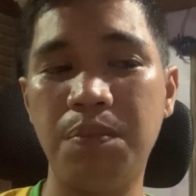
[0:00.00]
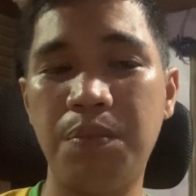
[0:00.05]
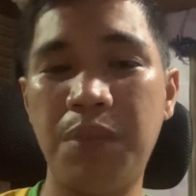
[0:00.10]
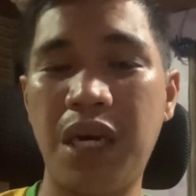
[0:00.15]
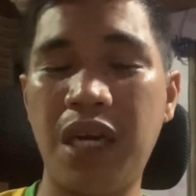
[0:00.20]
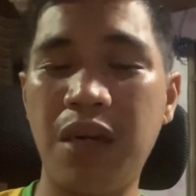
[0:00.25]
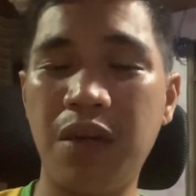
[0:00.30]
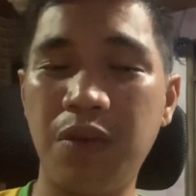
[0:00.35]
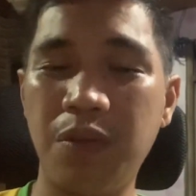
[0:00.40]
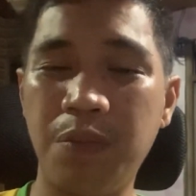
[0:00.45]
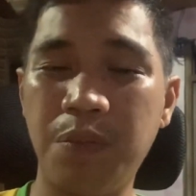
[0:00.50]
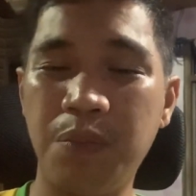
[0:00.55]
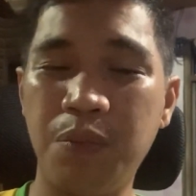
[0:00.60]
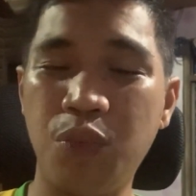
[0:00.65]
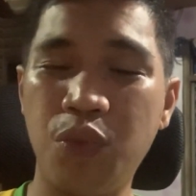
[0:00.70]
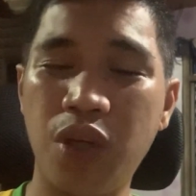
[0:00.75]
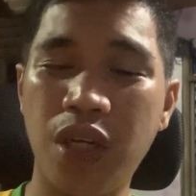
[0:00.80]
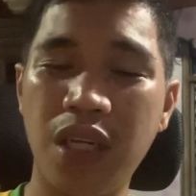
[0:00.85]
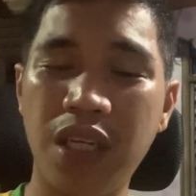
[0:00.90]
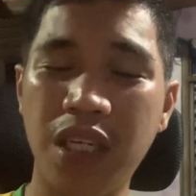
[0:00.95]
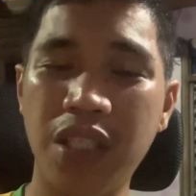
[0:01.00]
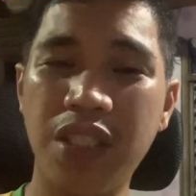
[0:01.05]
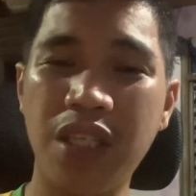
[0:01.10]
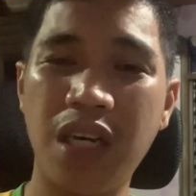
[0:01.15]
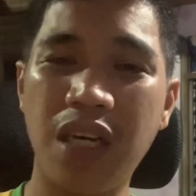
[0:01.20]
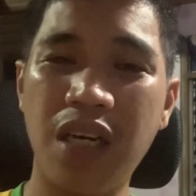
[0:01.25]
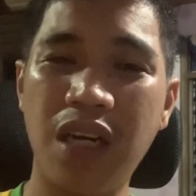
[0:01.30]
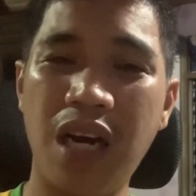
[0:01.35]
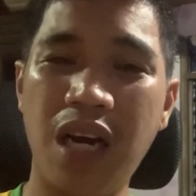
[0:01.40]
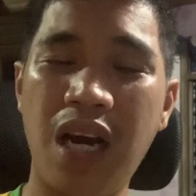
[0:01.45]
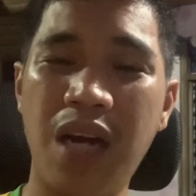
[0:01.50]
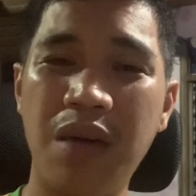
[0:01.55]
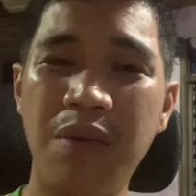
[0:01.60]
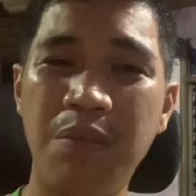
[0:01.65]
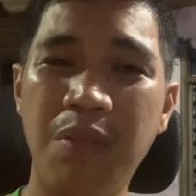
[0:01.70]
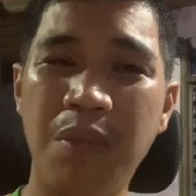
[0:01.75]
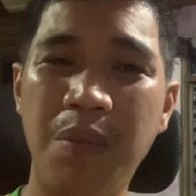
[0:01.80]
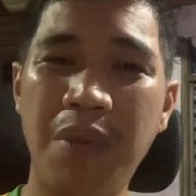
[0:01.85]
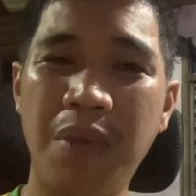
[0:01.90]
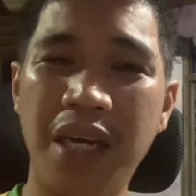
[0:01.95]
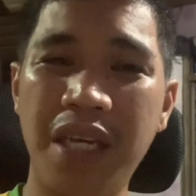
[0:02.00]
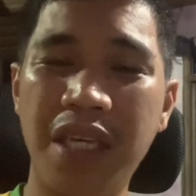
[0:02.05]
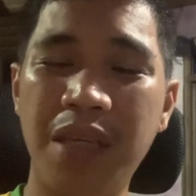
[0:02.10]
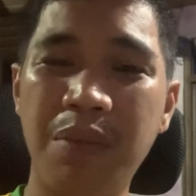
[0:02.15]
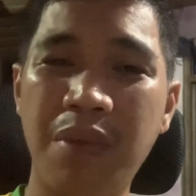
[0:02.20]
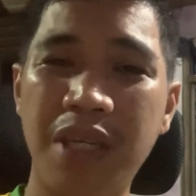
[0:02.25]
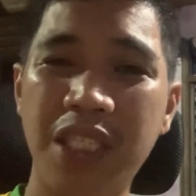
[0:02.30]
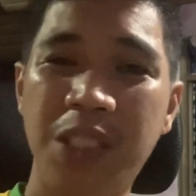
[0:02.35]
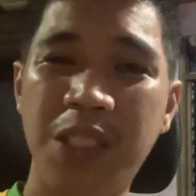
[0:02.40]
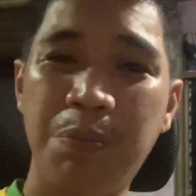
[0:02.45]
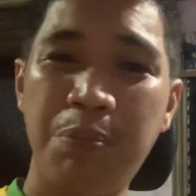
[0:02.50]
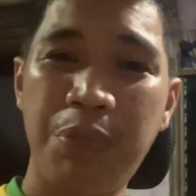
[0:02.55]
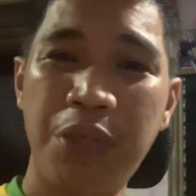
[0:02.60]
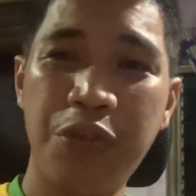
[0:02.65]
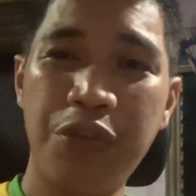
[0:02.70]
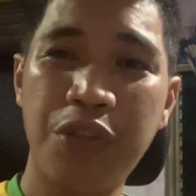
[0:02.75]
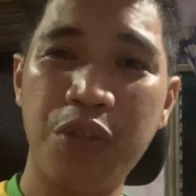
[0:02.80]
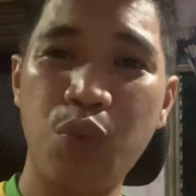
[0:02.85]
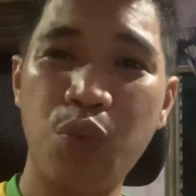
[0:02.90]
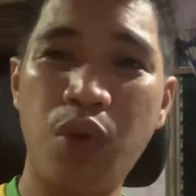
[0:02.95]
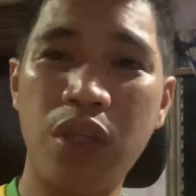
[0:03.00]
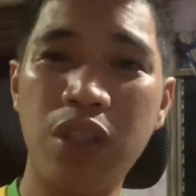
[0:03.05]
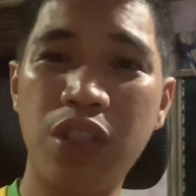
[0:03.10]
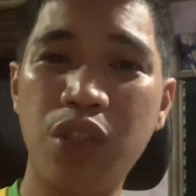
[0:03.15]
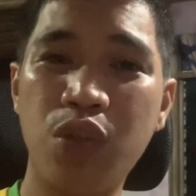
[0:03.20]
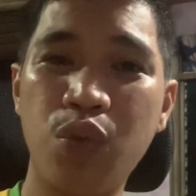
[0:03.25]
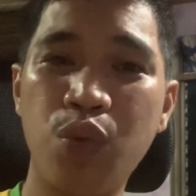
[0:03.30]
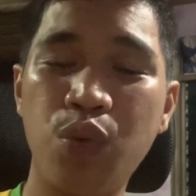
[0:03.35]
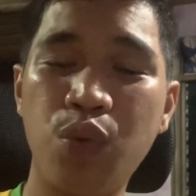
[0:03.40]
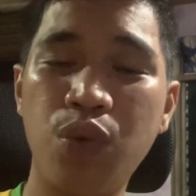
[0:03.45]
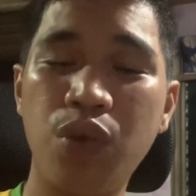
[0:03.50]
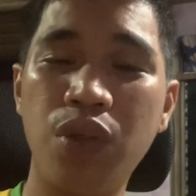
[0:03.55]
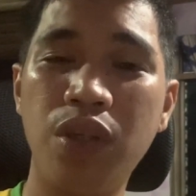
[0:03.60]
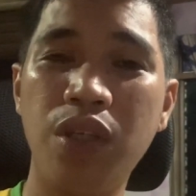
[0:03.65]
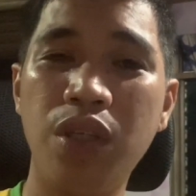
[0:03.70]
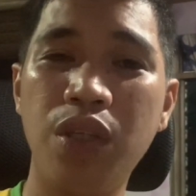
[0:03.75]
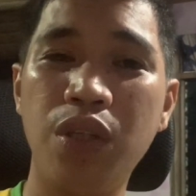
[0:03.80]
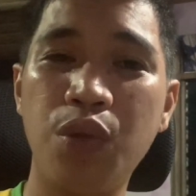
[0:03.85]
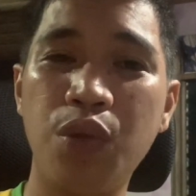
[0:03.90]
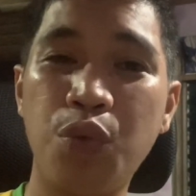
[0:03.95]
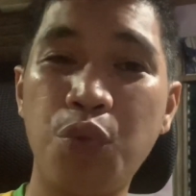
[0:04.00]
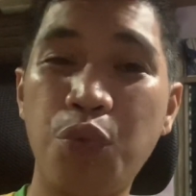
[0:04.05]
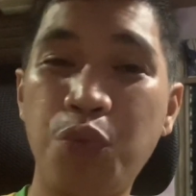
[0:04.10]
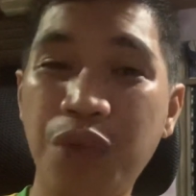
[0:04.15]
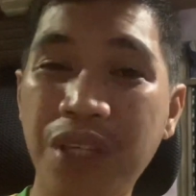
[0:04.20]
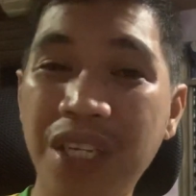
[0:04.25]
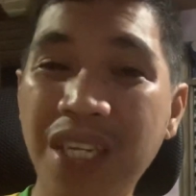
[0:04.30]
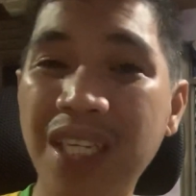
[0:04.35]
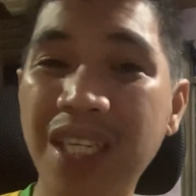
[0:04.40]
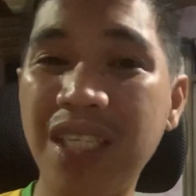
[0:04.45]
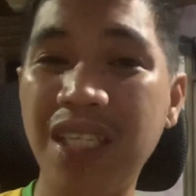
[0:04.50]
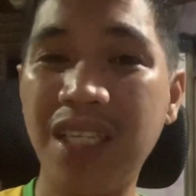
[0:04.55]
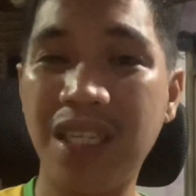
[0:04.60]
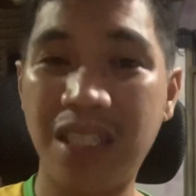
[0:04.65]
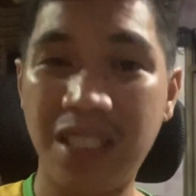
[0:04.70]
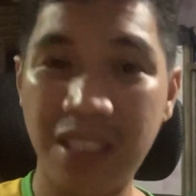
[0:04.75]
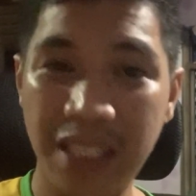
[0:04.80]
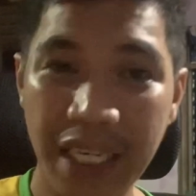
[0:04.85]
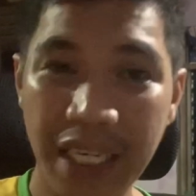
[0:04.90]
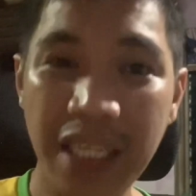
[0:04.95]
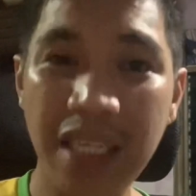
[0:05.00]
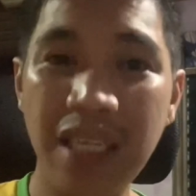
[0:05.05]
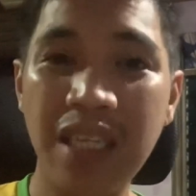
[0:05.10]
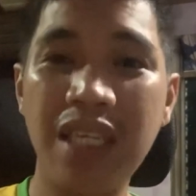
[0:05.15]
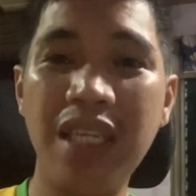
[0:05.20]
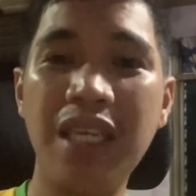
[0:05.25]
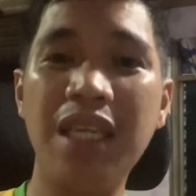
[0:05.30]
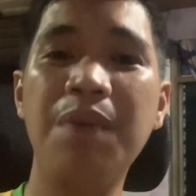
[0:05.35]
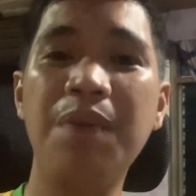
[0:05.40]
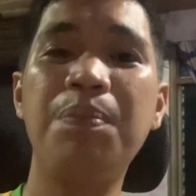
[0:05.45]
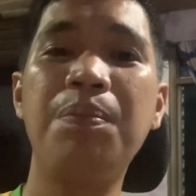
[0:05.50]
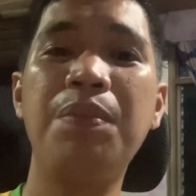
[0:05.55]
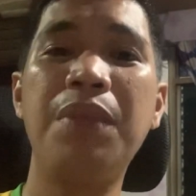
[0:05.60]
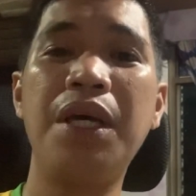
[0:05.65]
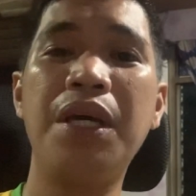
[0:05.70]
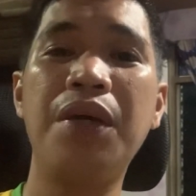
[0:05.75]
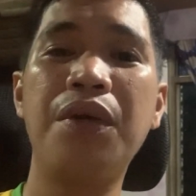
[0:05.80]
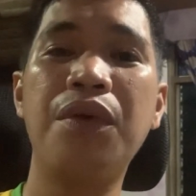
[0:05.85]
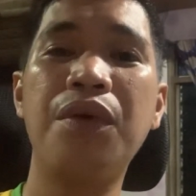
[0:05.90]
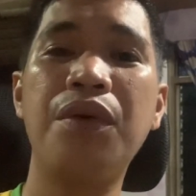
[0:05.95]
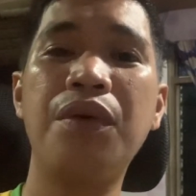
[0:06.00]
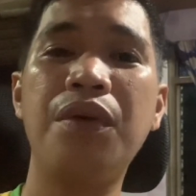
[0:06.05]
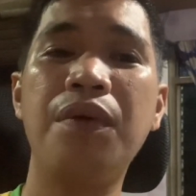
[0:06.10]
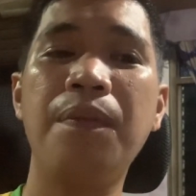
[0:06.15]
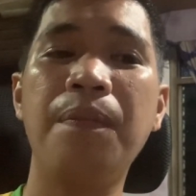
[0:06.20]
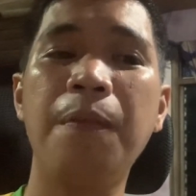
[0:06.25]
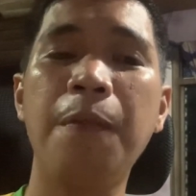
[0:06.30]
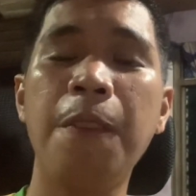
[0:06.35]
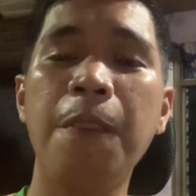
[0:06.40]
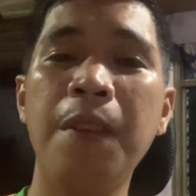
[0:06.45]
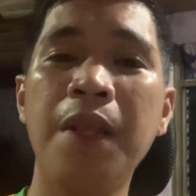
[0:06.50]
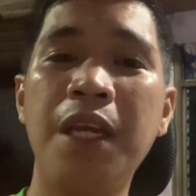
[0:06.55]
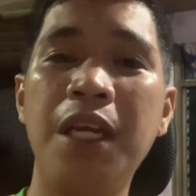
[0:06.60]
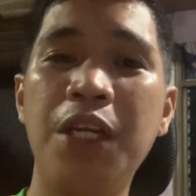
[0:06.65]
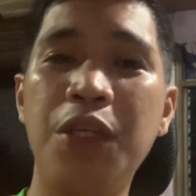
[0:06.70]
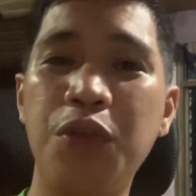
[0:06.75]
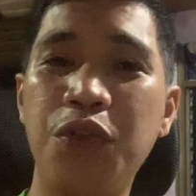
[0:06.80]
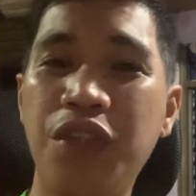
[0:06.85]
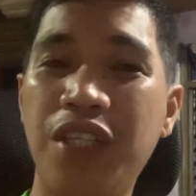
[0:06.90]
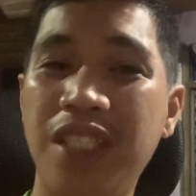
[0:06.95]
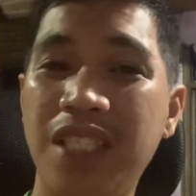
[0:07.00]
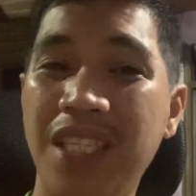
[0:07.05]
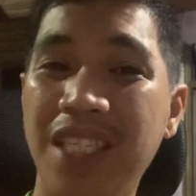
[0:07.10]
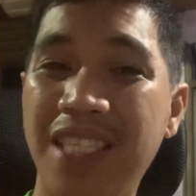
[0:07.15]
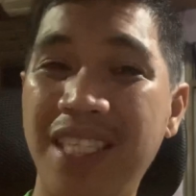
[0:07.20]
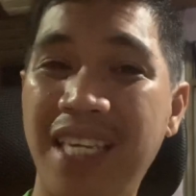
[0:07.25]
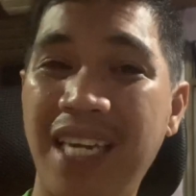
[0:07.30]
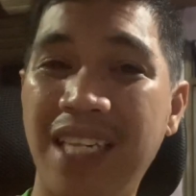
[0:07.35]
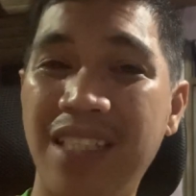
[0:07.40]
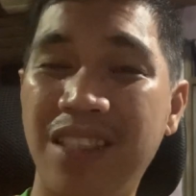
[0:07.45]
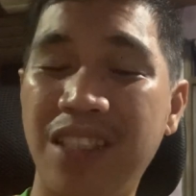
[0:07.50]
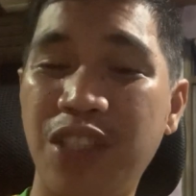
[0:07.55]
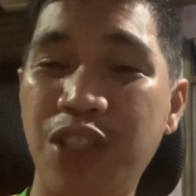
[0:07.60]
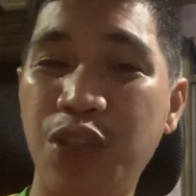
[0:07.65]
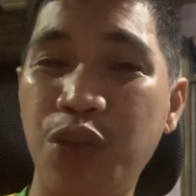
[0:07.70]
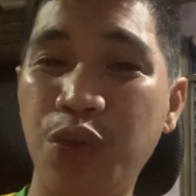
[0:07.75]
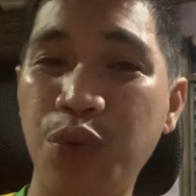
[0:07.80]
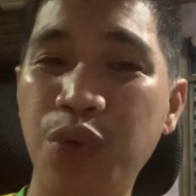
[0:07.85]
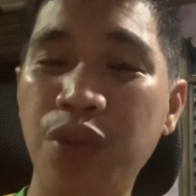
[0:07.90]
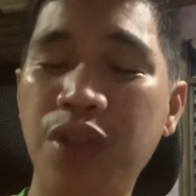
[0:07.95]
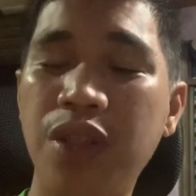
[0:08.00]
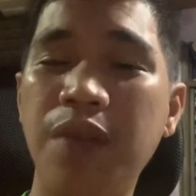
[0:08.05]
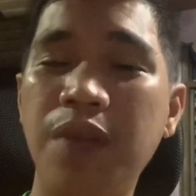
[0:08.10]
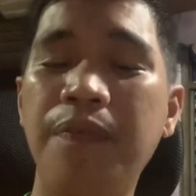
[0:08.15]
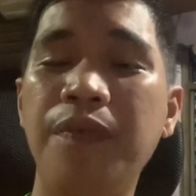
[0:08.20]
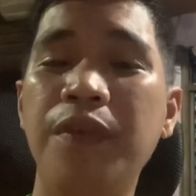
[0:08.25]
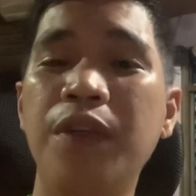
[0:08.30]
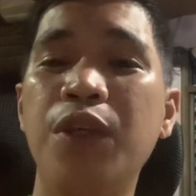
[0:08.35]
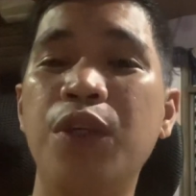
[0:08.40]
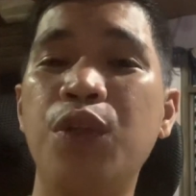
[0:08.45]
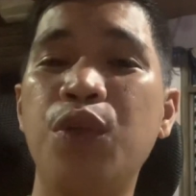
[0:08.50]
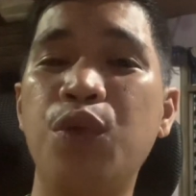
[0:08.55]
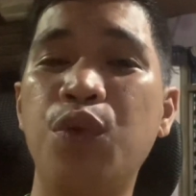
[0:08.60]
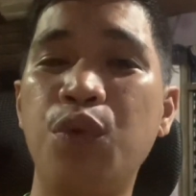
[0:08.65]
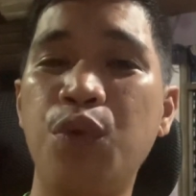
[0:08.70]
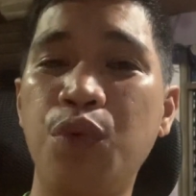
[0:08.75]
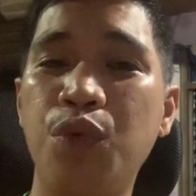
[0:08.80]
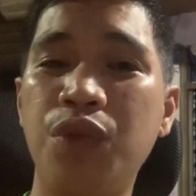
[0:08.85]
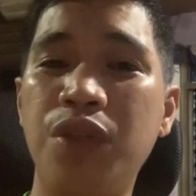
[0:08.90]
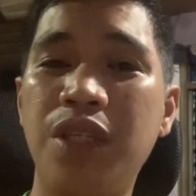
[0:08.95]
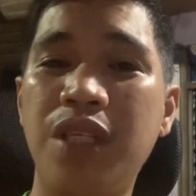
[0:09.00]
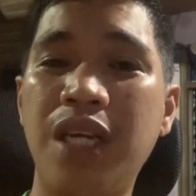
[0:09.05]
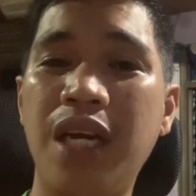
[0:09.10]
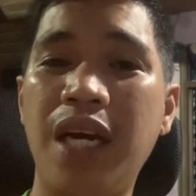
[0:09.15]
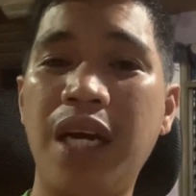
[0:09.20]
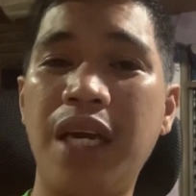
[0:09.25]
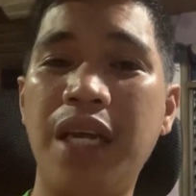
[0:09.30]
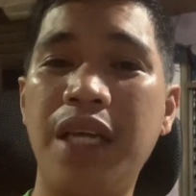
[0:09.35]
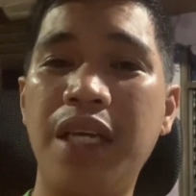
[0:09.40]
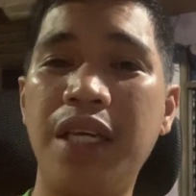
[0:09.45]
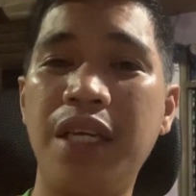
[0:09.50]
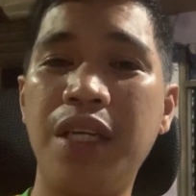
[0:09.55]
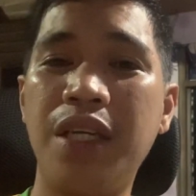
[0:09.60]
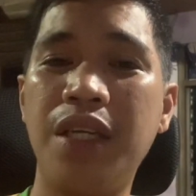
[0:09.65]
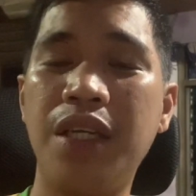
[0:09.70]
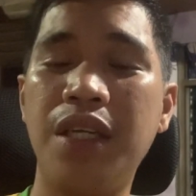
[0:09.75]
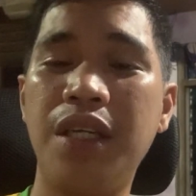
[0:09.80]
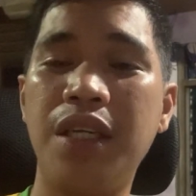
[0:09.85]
But murag siya, my spirit wants to read it daily, pero lisod kaysa i-execute tungod kay